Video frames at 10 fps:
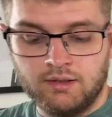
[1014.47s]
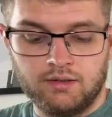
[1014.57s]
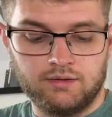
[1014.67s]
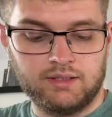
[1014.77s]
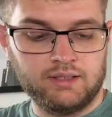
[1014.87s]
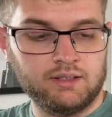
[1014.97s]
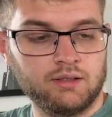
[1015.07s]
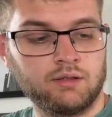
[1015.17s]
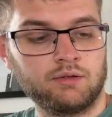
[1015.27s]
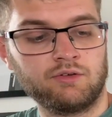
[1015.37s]

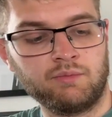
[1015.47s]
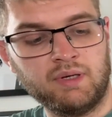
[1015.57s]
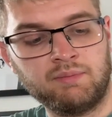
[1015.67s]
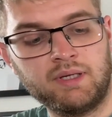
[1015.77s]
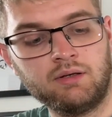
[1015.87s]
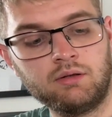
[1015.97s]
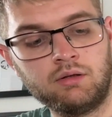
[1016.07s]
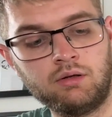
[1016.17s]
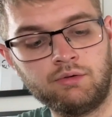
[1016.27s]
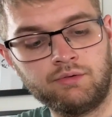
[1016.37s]
There's a bit of peel
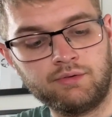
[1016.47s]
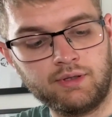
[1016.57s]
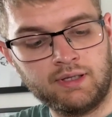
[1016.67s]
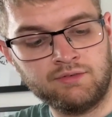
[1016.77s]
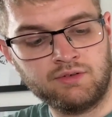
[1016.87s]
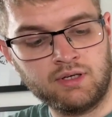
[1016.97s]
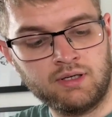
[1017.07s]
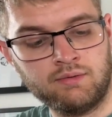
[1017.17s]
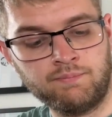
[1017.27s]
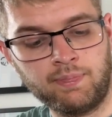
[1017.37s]
on the lens
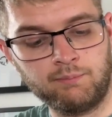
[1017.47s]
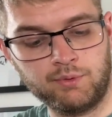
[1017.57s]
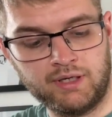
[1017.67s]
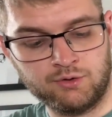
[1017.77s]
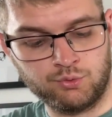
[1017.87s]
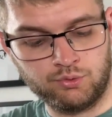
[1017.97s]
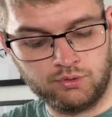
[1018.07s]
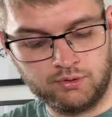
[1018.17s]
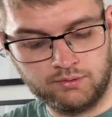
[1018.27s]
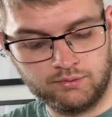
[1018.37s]
here, but the actual
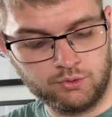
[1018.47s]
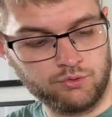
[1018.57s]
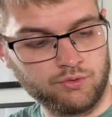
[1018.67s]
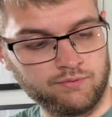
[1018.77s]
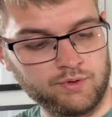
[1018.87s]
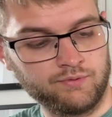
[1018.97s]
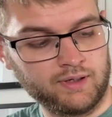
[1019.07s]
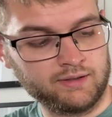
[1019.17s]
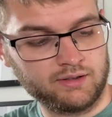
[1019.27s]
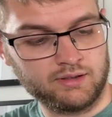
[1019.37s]
looking through the
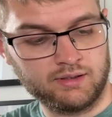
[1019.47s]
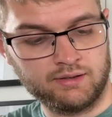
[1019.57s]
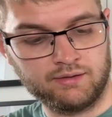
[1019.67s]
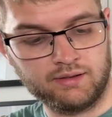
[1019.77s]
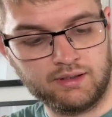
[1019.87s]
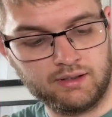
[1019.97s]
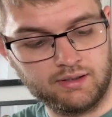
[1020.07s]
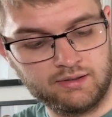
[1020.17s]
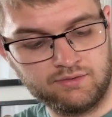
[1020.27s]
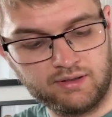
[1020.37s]
viewfinder and the
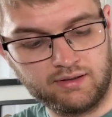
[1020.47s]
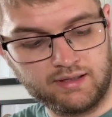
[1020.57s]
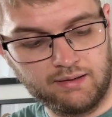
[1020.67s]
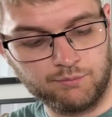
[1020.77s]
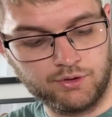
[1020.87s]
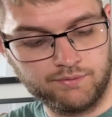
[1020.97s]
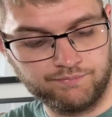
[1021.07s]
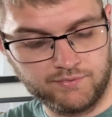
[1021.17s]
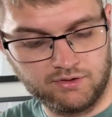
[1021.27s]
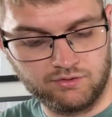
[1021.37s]
inside of the camera
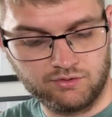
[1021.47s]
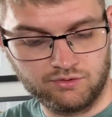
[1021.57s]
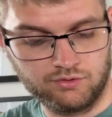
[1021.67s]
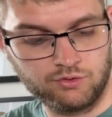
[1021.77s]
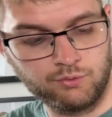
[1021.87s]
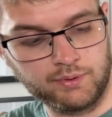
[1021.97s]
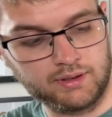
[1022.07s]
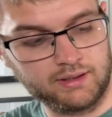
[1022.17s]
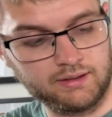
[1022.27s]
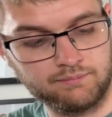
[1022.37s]
is super
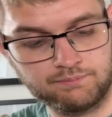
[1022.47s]
clean.